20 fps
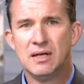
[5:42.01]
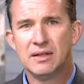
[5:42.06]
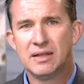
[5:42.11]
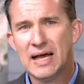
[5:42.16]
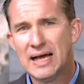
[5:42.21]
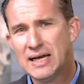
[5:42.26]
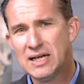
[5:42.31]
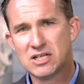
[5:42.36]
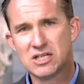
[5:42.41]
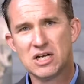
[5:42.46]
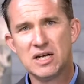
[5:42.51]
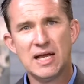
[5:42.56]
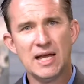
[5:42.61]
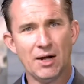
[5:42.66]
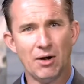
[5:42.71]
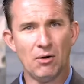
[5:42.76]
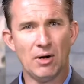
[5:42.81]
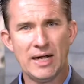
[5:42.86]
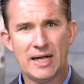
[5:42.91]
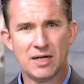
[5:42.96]
That is
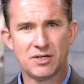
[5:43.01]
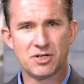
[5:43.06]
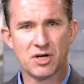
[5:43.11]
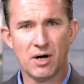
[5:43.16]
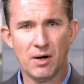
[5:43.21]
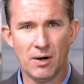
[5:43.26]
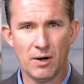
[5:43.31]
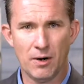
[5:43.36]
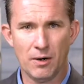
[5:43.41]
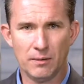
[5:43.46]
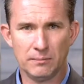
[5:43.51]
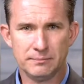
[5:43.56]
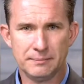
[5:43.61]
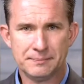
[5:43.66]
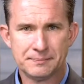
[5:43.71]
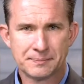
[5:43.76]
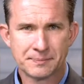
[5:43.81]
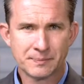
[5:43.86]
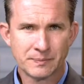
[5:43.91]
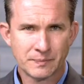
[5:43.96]
literally a term
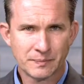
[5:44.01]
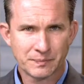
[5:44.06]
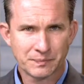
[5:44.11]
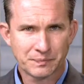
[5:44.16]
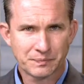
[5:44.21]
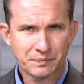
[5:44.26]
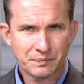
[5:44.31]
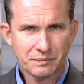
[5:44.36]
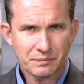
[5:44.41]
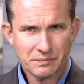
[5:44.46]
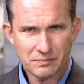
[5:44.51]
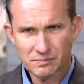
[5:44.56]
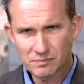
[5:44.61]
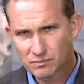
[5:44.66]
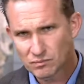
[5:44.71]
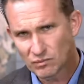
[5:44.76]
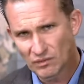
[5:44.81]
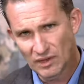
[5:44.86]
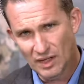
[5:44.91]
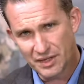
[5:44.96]

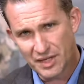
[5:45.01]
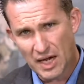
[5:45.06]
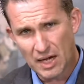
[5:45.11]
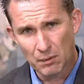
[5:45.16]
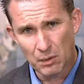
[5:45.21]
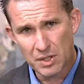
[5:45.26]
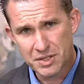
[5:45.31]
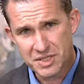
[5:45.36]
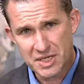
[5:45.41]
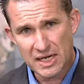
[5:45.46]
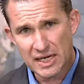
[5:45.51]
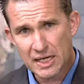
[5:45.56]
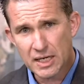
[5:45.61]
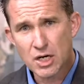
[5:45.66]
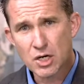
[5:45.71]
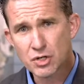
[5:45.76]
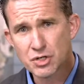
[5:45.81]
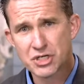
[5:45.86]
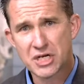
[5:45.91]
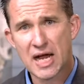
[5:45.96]
that was
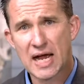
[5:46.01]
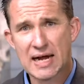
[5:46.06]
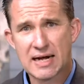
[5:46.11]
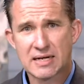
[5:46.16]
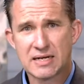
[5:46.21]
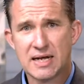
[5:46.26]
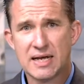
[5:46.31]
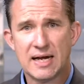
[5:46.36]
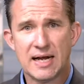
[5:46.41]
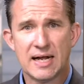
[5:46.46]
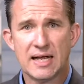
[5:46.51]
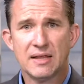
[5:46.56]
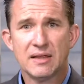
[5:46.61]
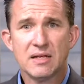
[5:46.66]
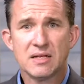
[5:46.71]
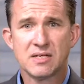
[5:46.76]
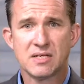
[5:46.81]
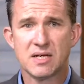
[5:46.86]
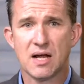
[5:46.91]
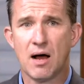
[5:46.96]
interjected in
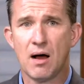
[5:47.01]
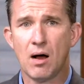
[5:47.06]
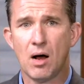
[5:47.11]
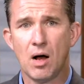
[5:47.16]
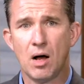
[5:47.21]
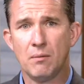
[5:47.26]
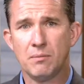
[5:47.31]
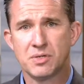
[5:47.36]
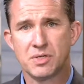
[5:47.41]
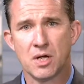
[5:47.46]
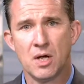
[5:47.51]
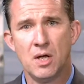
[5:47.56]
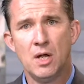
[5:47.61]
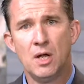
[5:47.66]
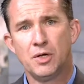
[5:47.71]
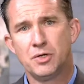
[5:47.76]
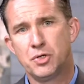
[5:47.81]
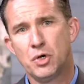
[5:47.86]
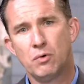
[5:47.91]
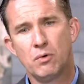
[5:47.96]
the Psalms
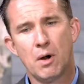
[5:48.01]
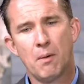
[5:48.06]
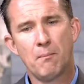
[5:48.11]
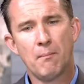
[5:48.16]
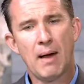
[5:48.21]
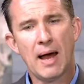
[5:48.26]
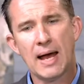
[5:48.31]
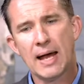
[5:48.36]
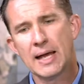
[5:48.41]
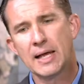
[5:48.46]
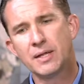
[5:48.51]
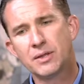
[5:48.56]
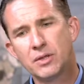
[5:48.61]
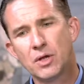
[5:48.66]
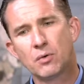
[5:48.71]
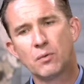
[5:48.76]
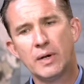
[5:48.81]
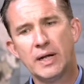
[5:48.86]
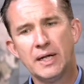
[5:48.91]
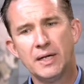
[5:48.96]
to remind
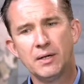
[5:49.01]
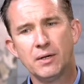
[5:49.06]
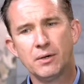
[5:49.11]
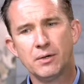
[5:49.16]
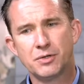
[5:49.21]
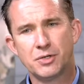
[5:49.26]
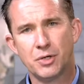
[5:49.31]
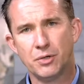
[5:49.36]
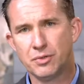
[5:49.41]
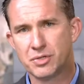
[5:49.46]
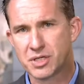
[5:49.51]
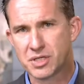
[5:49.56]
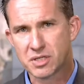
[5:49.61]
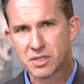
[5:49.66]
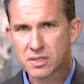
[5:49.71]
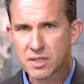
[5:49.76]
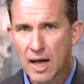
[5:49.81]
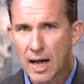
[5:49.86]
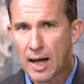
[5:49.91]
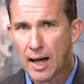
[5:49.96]
the reader to
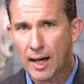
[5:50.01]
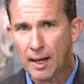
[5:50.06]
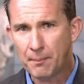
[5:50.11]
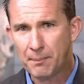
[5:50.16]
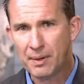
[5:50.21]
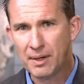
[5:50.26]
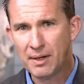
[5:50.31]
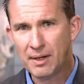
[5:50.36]
stop